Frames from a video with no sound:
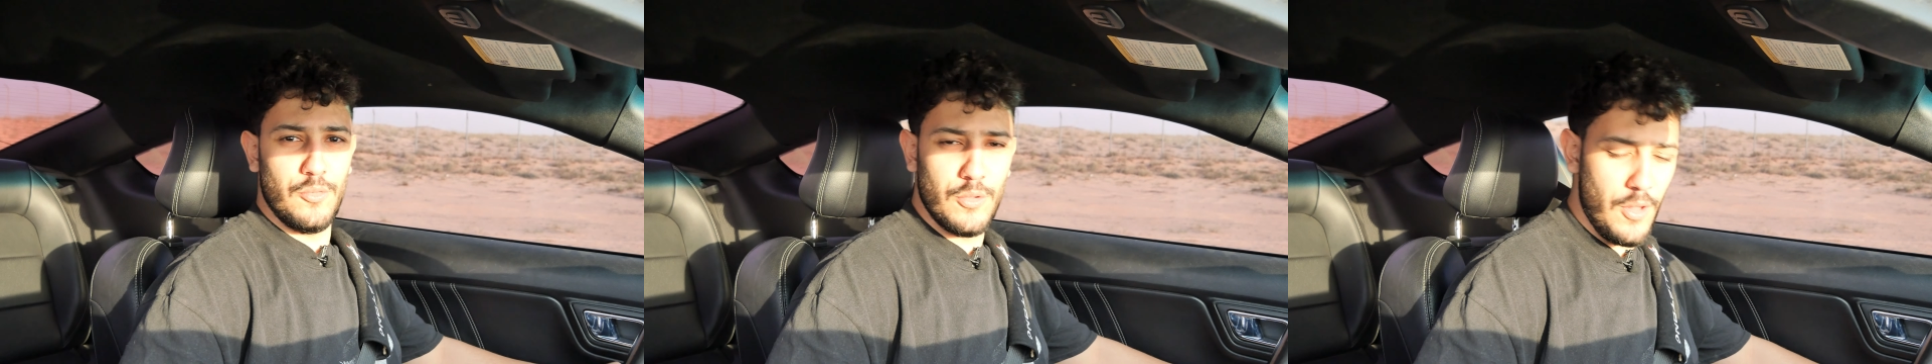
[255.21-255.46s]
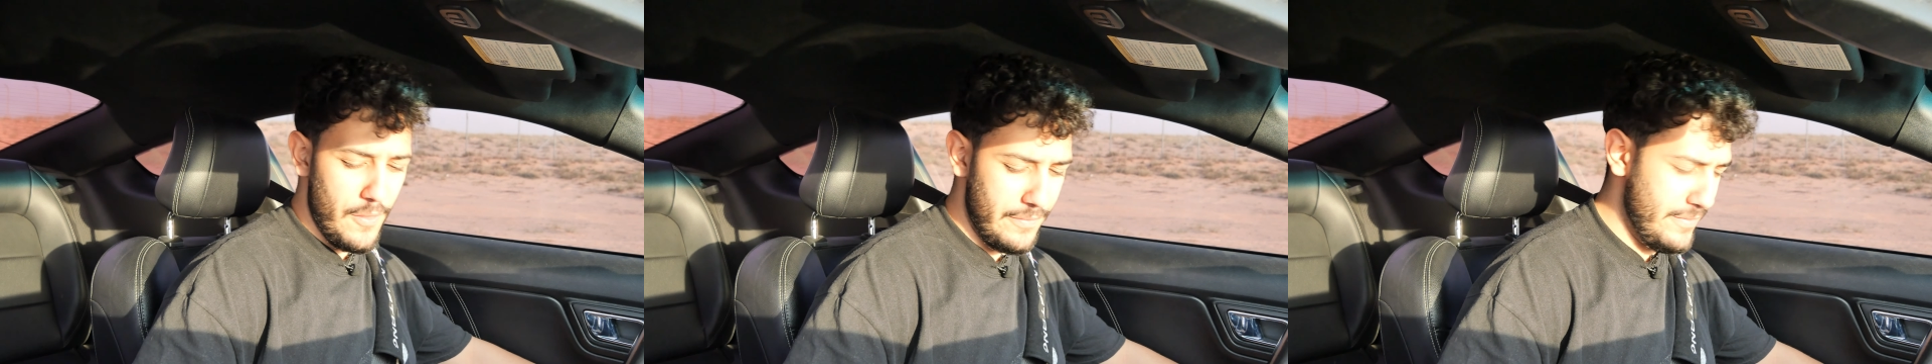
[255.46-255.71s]

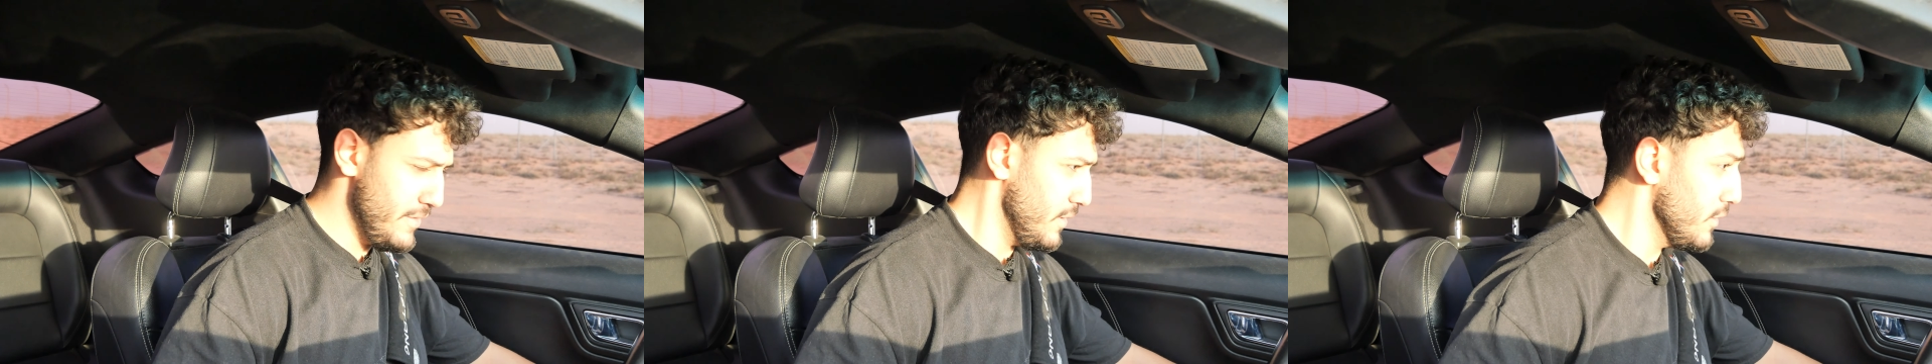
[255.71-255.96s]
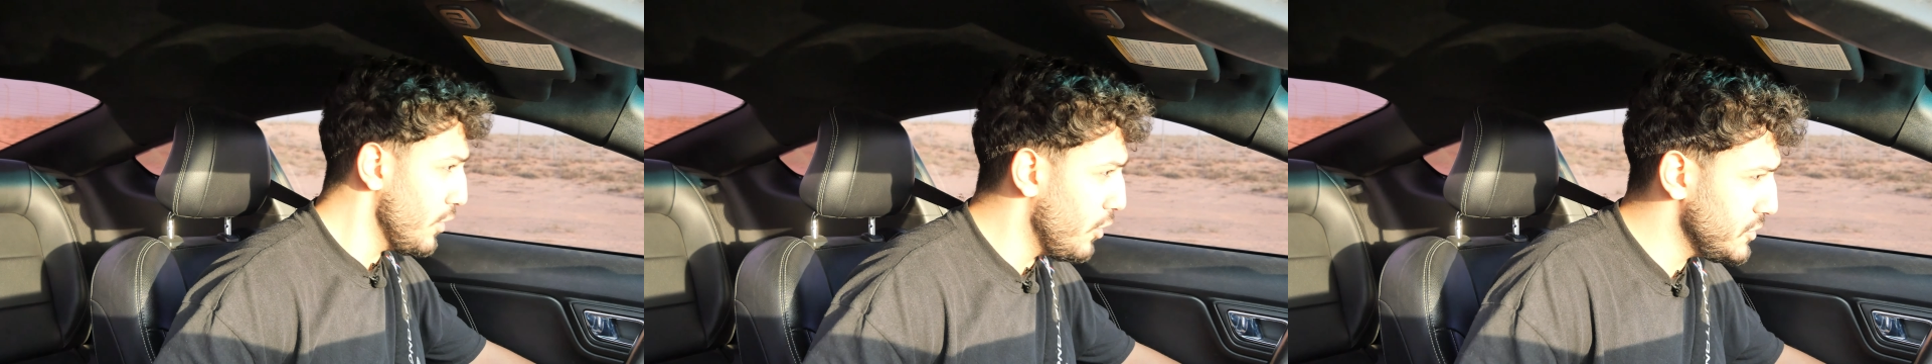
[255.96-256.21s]
rule of
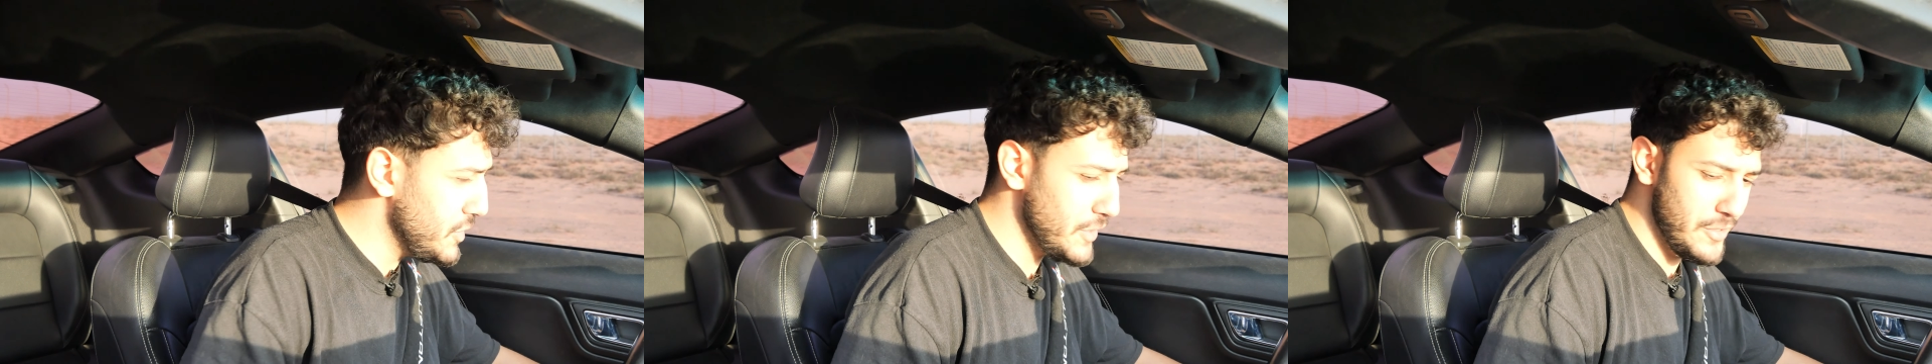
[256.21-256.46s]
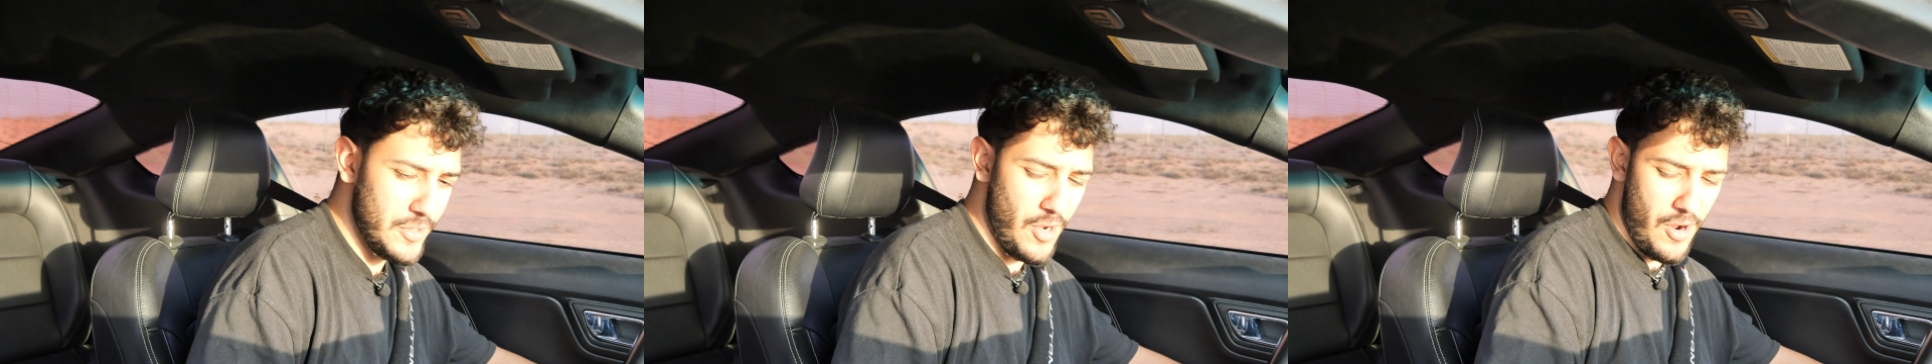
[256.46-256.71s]
launching
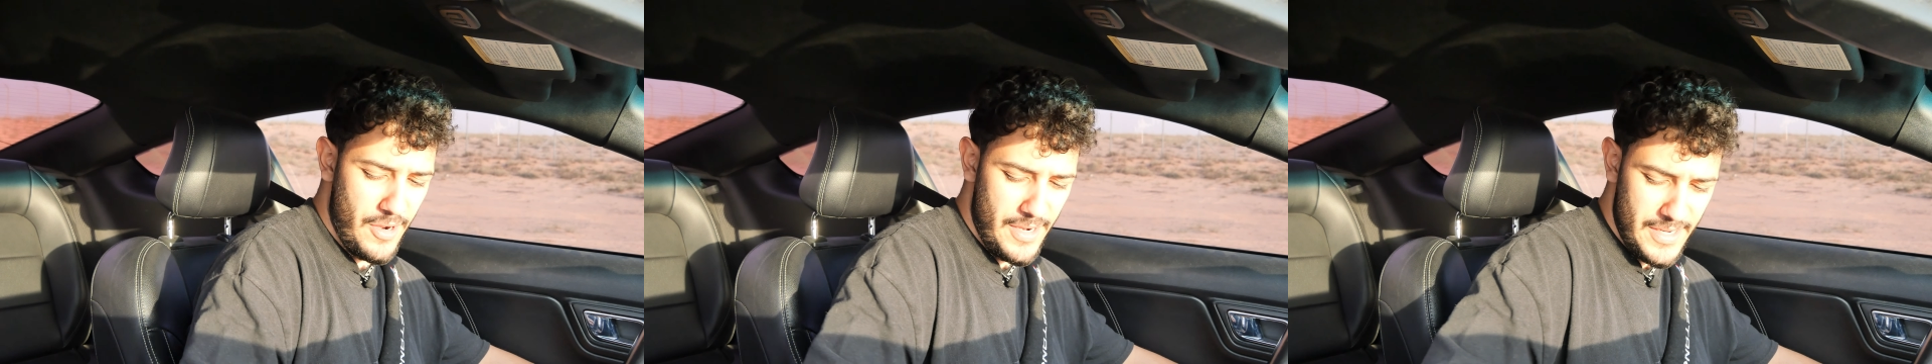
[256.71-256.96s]
your car